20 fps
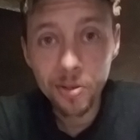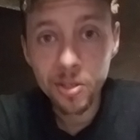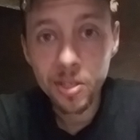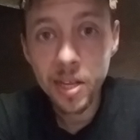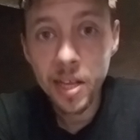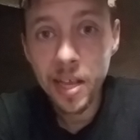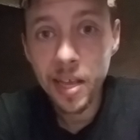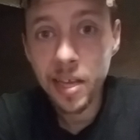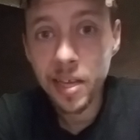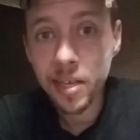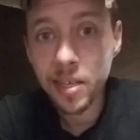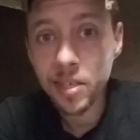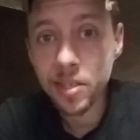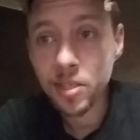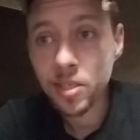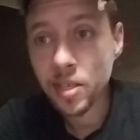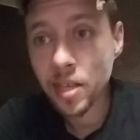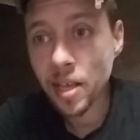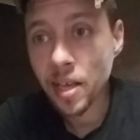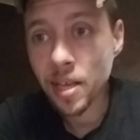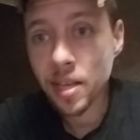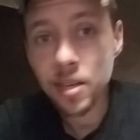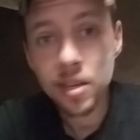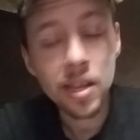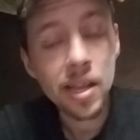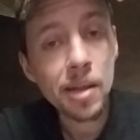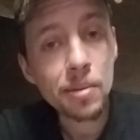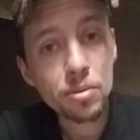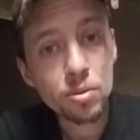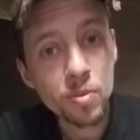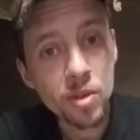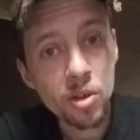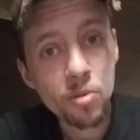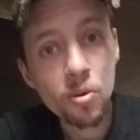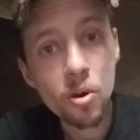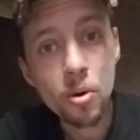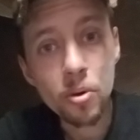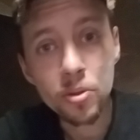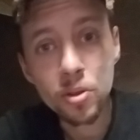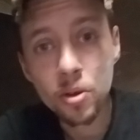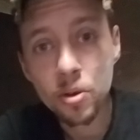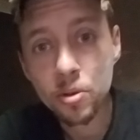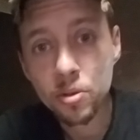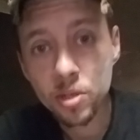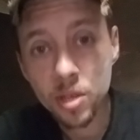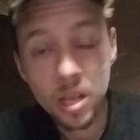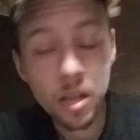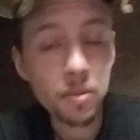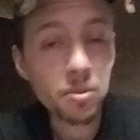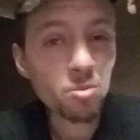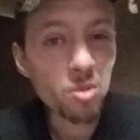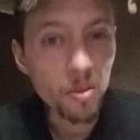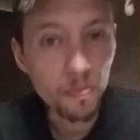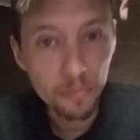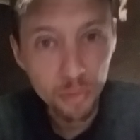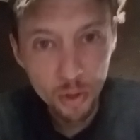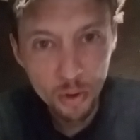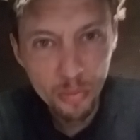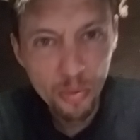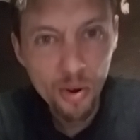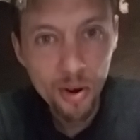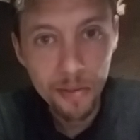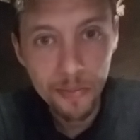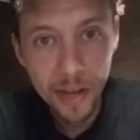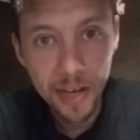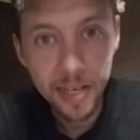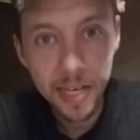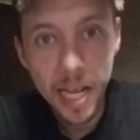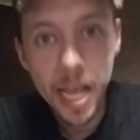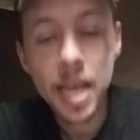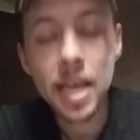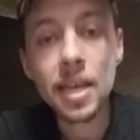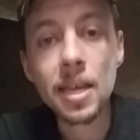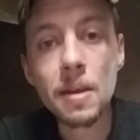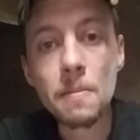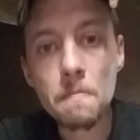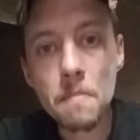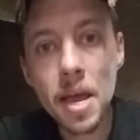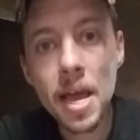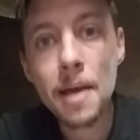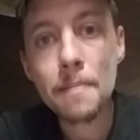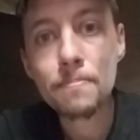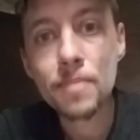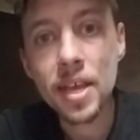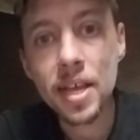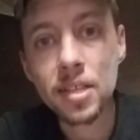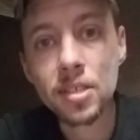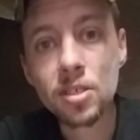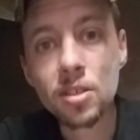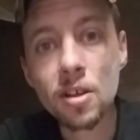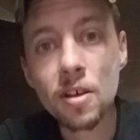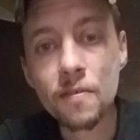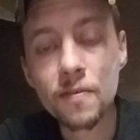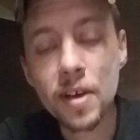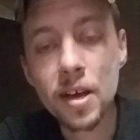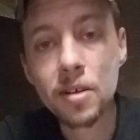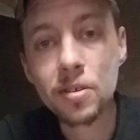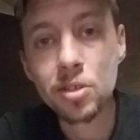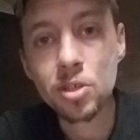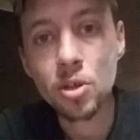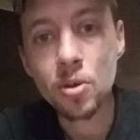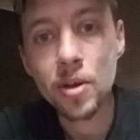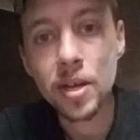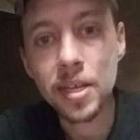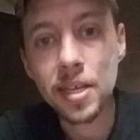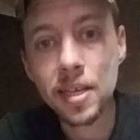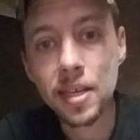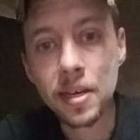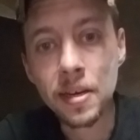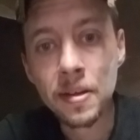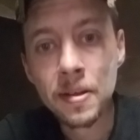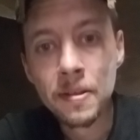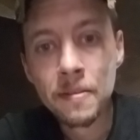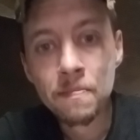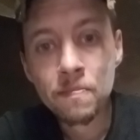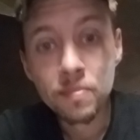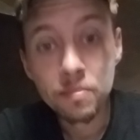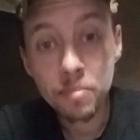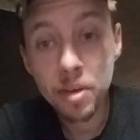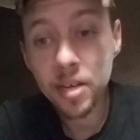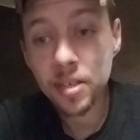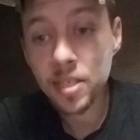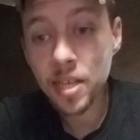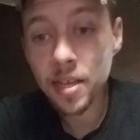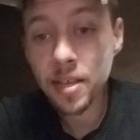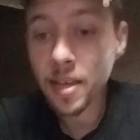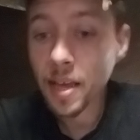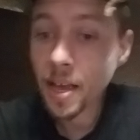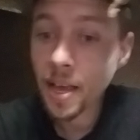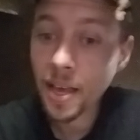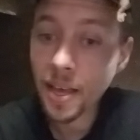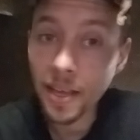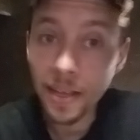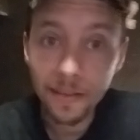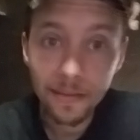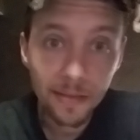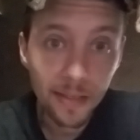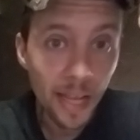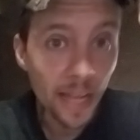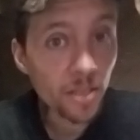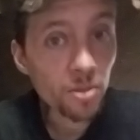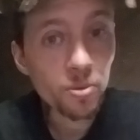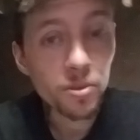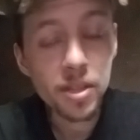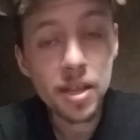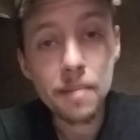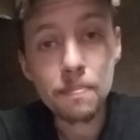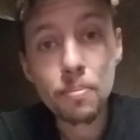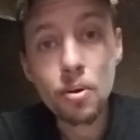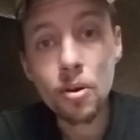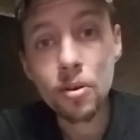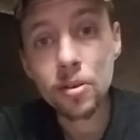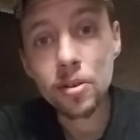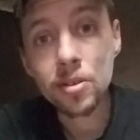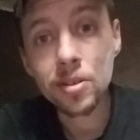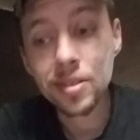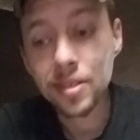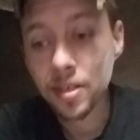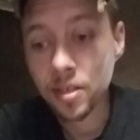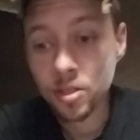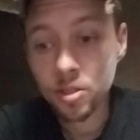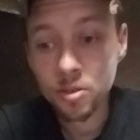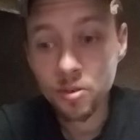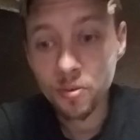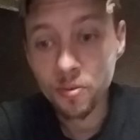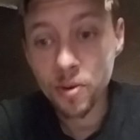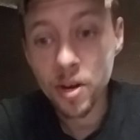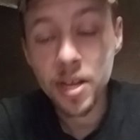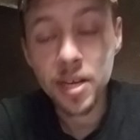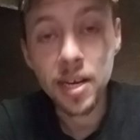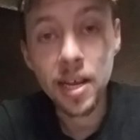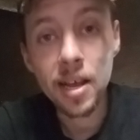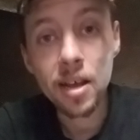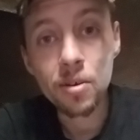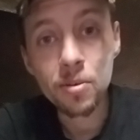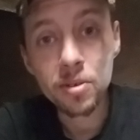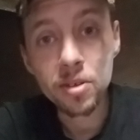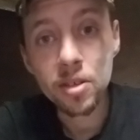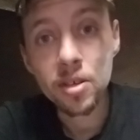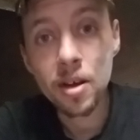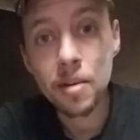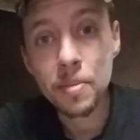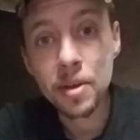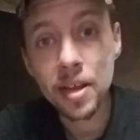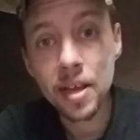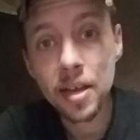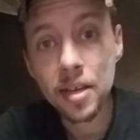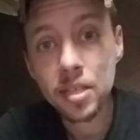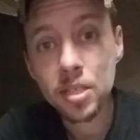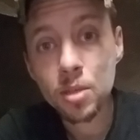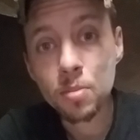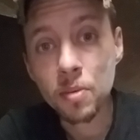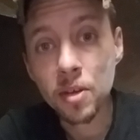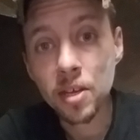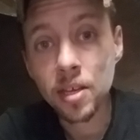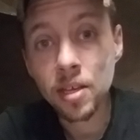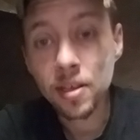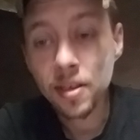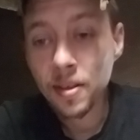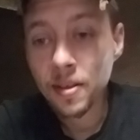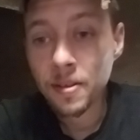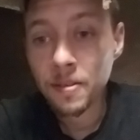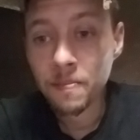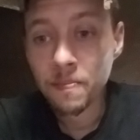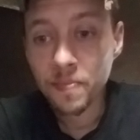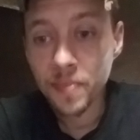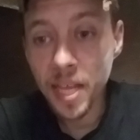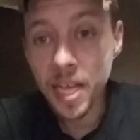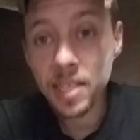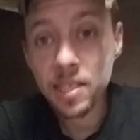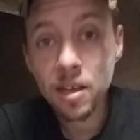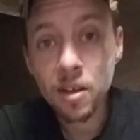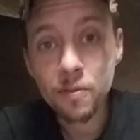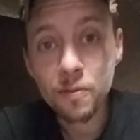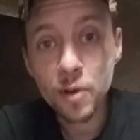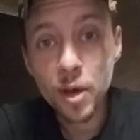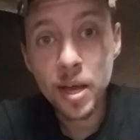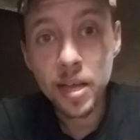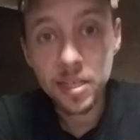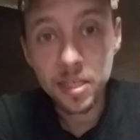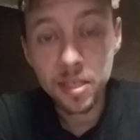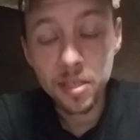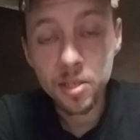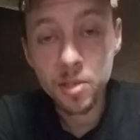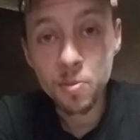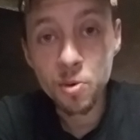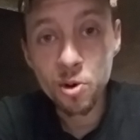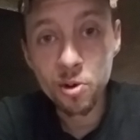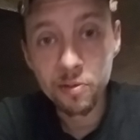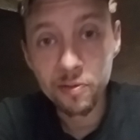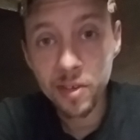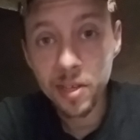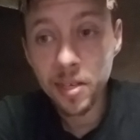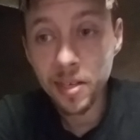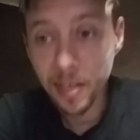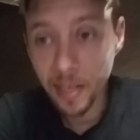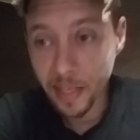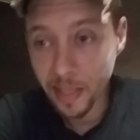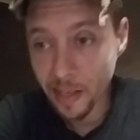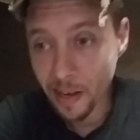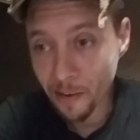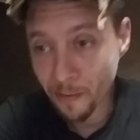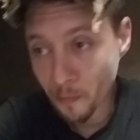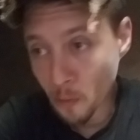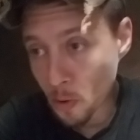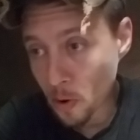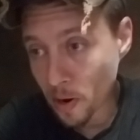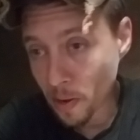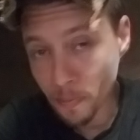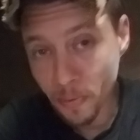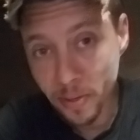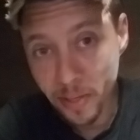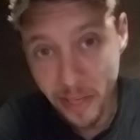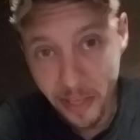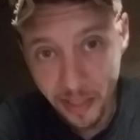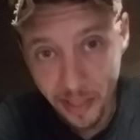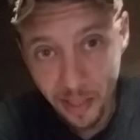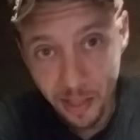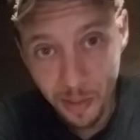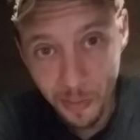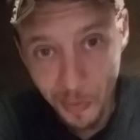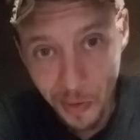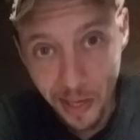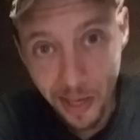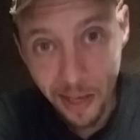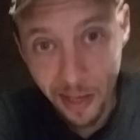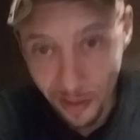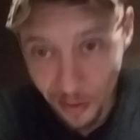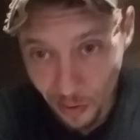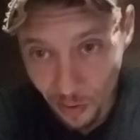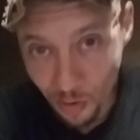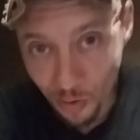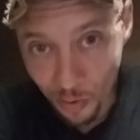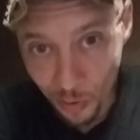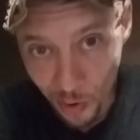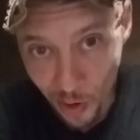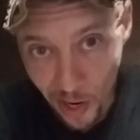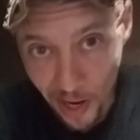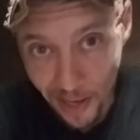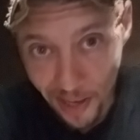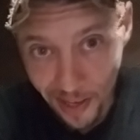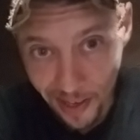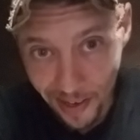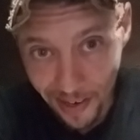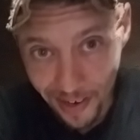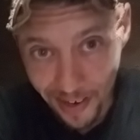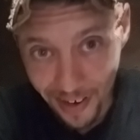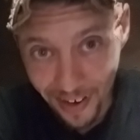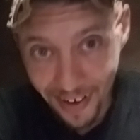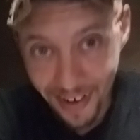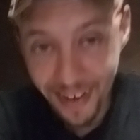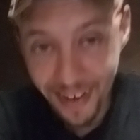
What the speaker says: days, and it helps me quote those. It helps me blueprint my day and map that stuff out so I can better tell you, hey, that's where that particle is right now when you come and ask me. That's how fast it's moving, and therefore I predict it to be right here,